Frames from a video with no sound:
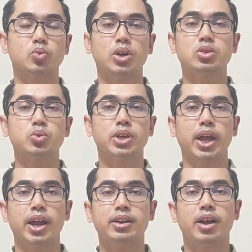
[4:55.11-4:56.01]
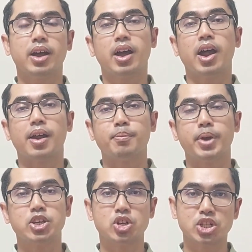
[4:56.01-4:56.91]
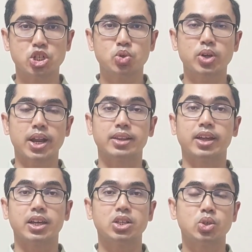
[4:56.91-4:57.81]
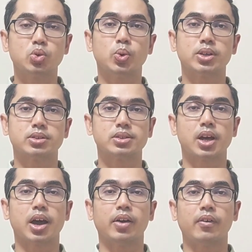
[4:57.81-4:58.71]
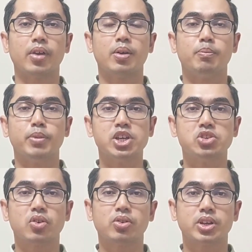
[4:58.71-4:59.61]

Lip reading: once we had a major issue and the issue was major